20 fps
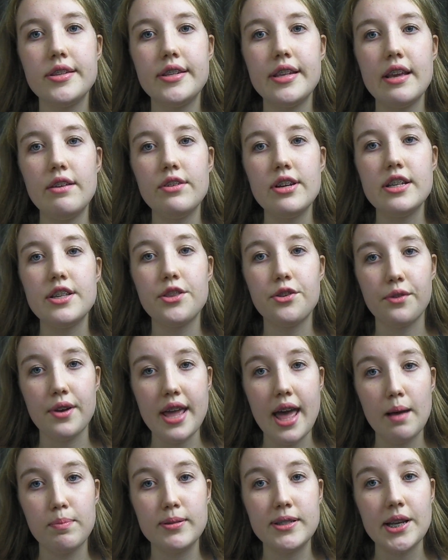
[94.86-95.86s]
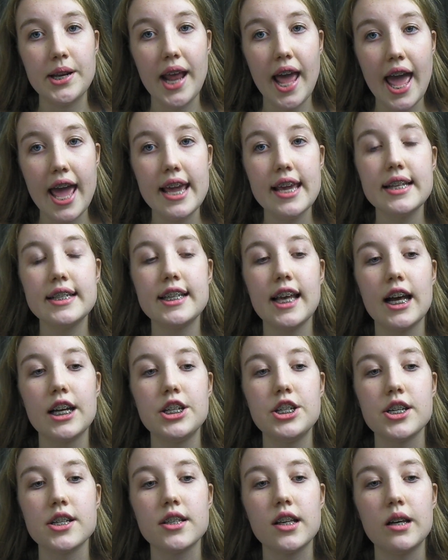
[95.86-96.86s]
Series 3 episode 8
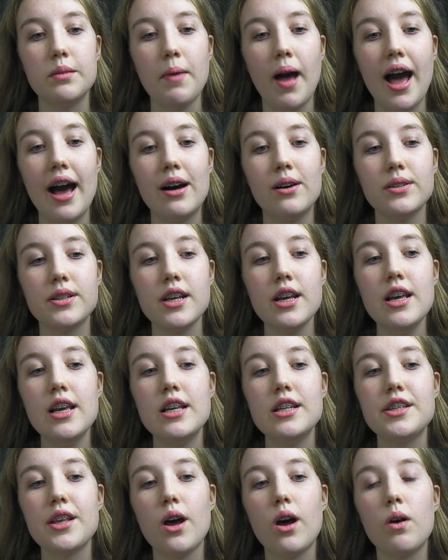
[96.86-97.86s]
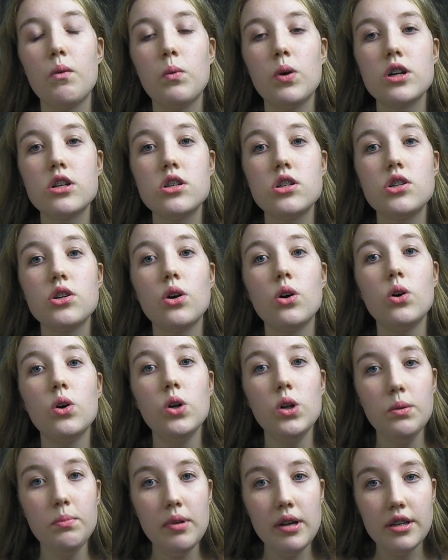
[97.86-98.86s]
had just come out, so I watched
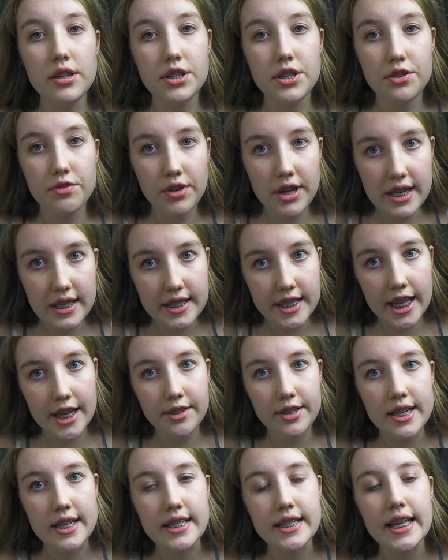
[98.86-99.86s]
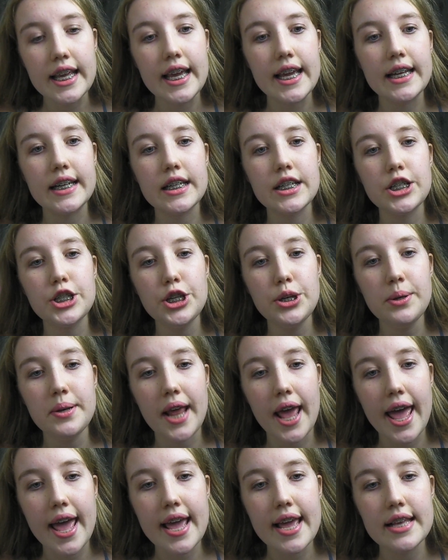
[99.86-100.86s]
almost 3 series in 2
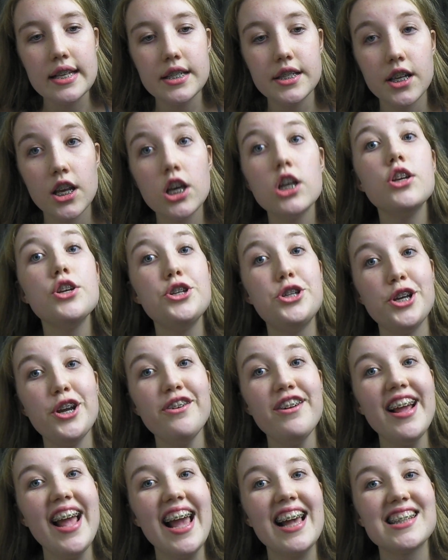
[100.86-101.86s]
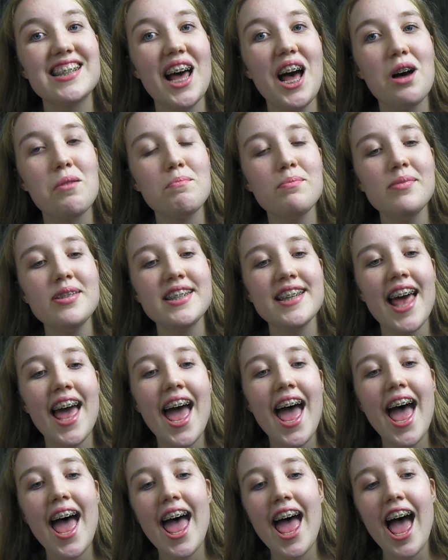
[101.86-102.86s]
days during exams,
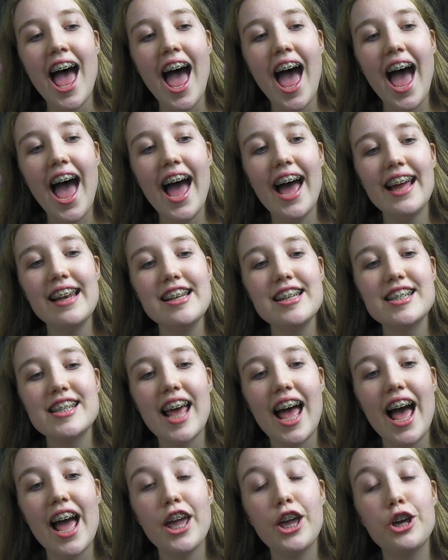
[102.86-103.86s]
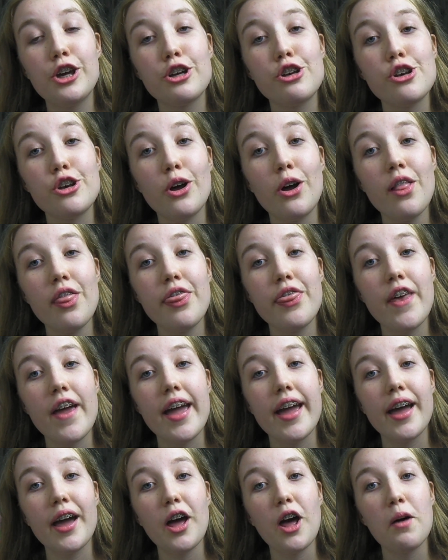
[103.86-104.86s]
and I could not
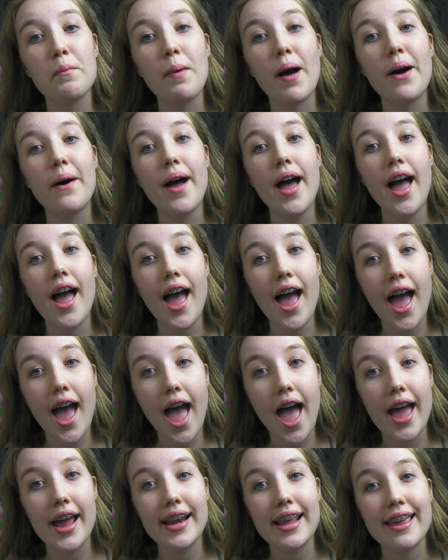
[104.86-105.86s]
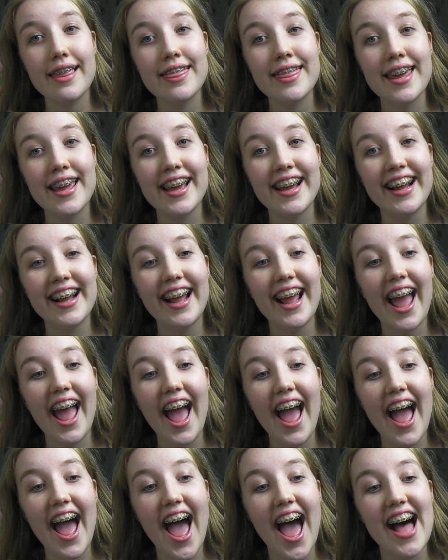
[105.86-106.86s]
think about anything
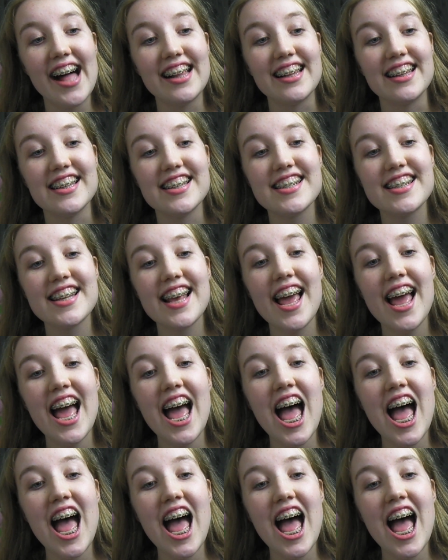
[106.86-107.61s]
else.